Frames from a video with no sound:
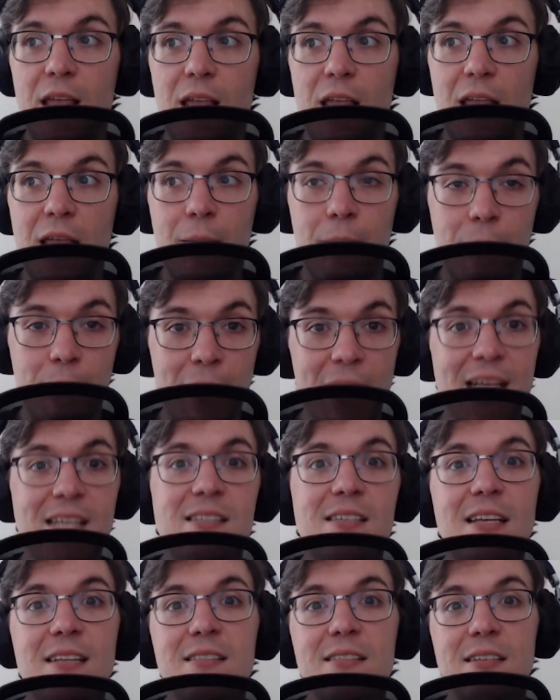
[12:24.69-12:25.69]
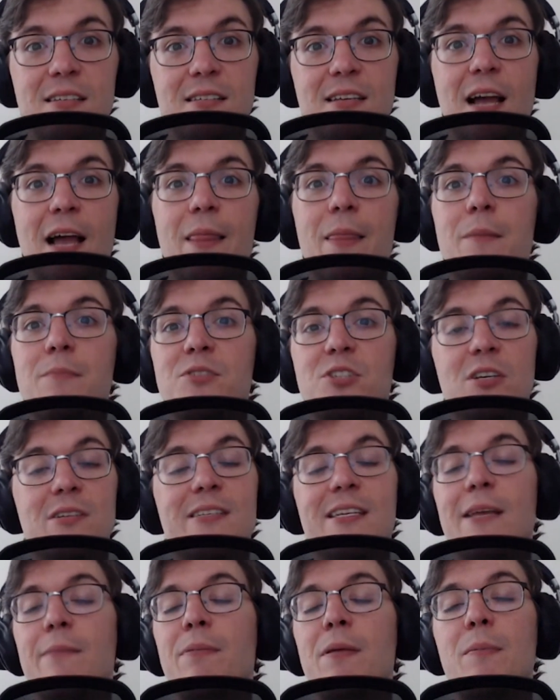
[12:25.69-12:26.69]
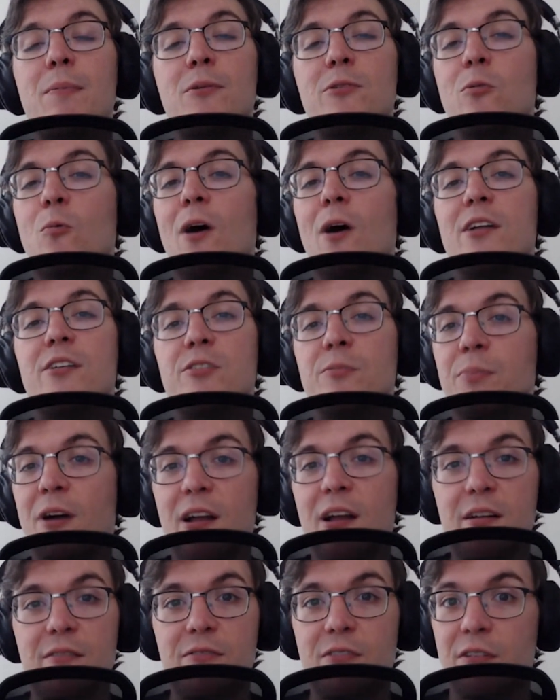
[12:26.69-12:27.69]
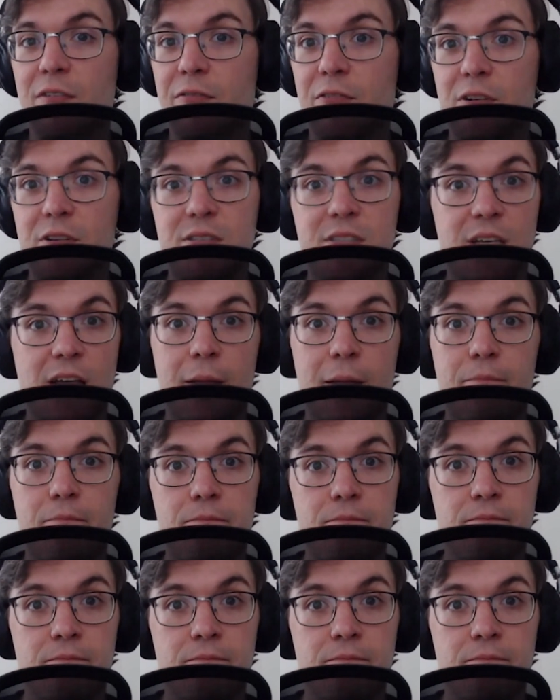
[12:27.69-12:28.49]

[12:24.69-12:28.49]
it makes sense to sign them just to get people to watch your product for the first time.